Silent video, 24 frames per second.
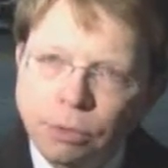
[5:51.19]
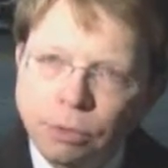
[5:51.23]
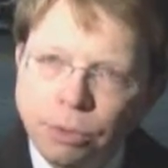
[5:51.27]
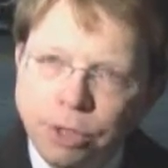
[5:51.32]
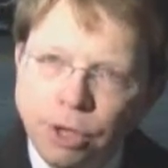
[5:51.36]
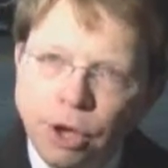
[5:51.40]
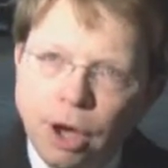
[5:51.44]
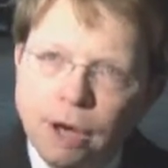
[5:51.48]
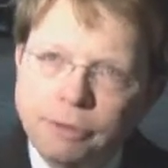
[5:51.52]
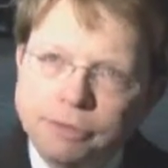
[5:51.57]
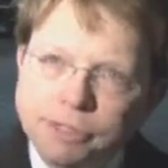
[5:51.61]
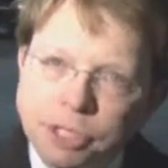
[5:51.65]

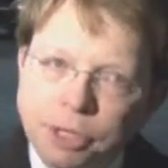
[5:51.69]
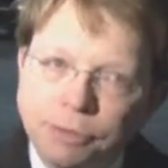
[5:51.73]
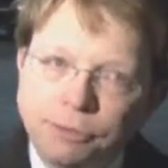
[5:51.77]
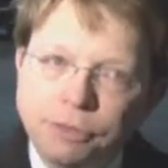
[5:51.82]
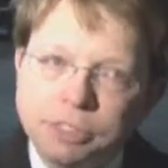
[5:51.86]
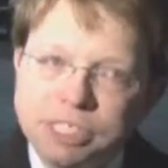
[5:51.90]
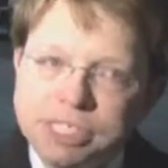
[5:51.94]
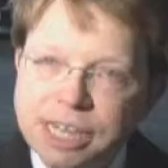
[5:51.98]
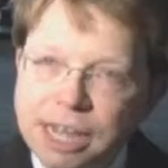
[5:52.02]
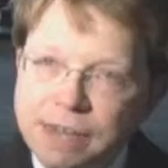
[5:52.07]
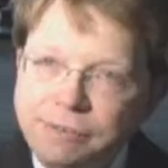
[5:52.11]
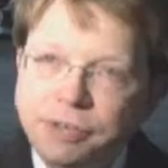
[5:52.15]
When the officer,
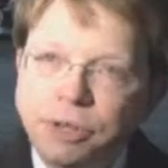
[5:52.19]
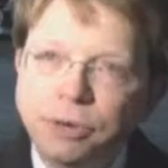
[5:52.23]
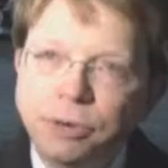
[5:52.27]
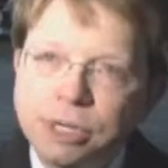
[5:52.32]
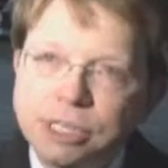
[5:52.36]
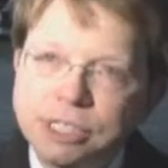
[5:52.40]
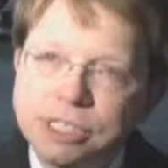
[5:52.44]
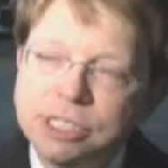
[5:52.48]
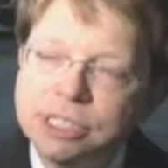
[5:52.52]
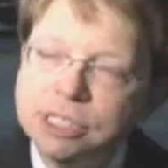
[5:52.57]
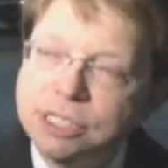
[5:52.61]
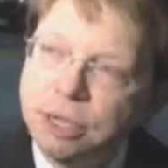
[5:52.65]
for safety
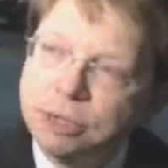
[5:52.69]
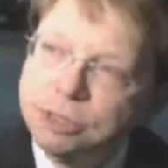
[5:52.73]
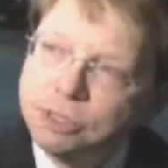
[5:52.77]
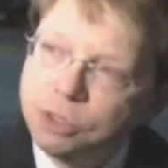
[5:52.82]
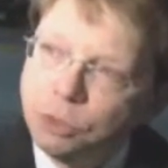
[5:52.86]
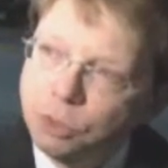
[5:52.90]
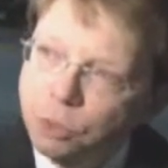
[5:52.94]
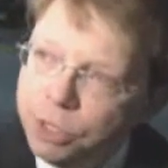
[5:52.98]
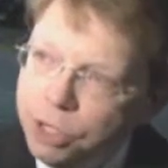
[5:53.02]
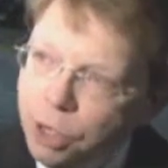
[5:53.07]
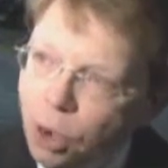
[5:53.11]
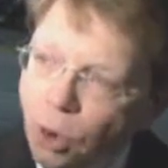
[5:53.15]
reasons,
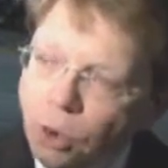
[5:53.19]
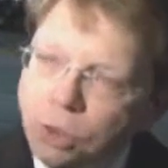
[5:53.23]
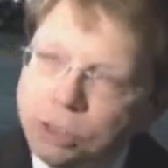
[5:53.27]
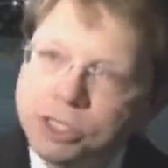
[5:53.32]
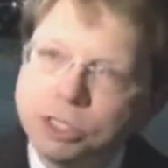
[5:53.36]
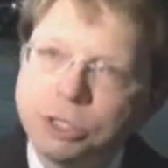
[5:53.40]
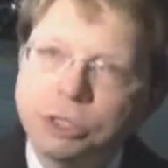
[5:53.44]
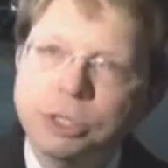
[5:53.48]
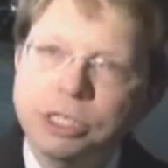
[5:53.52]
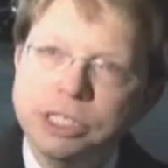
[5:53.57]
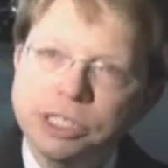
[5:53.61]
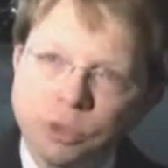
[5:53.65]
goes to
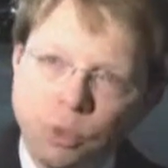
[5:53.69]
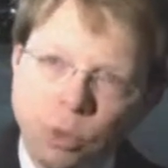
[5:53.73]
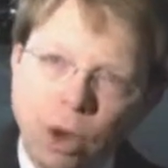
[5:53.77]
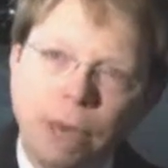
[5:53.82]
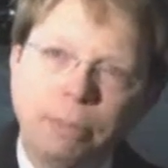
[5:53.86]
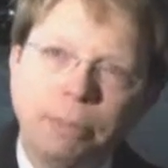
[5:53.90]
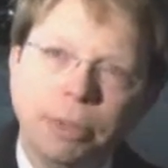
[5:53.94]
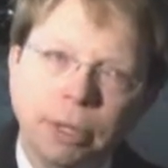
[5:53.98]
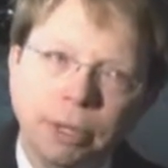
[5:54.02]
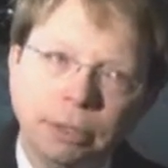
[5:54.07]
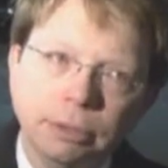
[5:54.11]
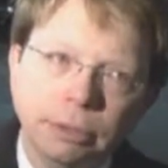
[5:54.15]
reholster his
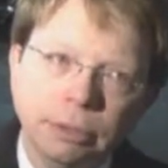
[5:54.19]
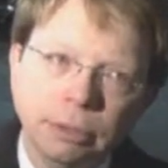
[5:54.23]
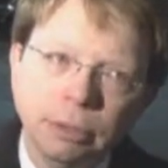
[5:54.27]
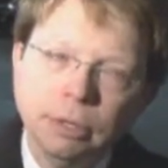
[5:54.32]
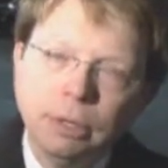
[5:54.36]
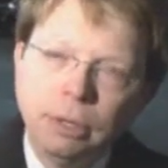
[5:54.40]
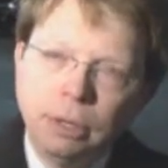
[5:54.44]
weapon